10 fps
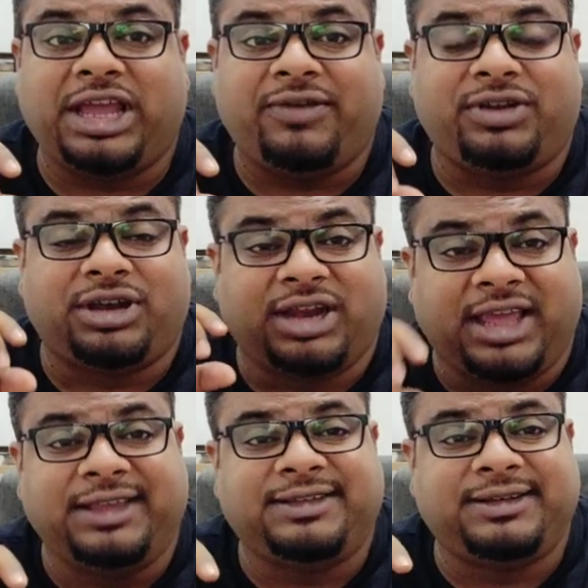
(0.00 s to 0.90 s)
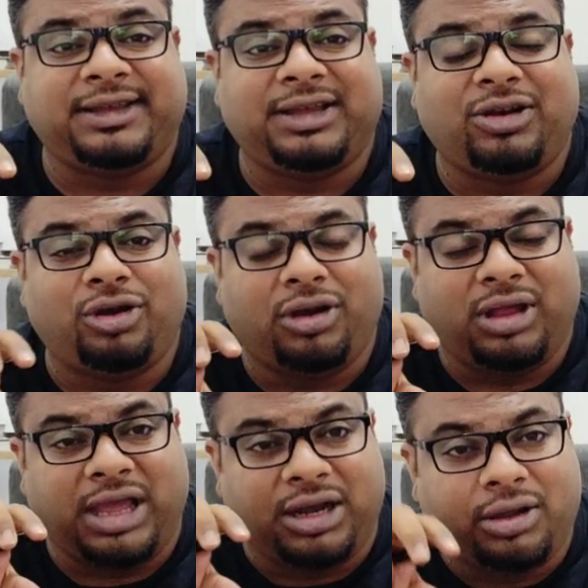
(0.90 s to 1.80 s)
have a nice
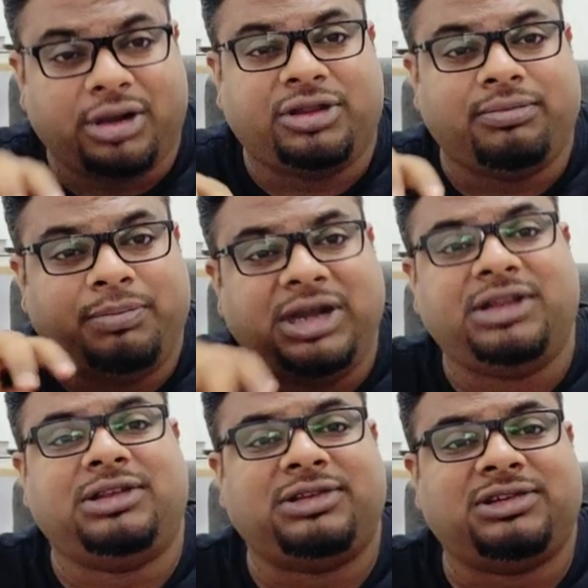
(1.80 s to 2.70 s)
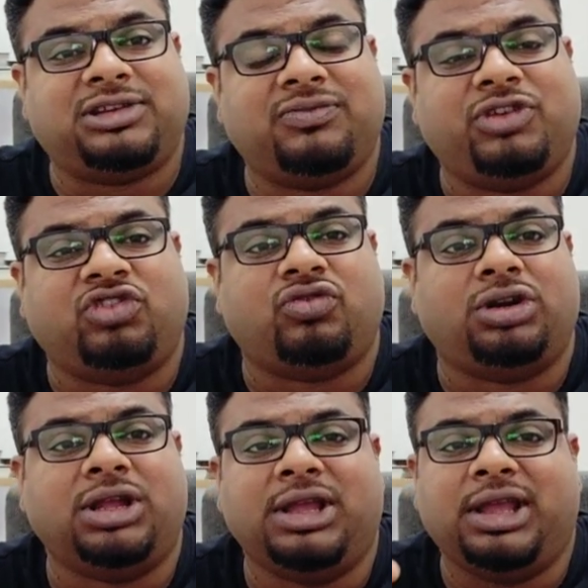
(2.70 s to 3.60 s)
algorithm built in the system which would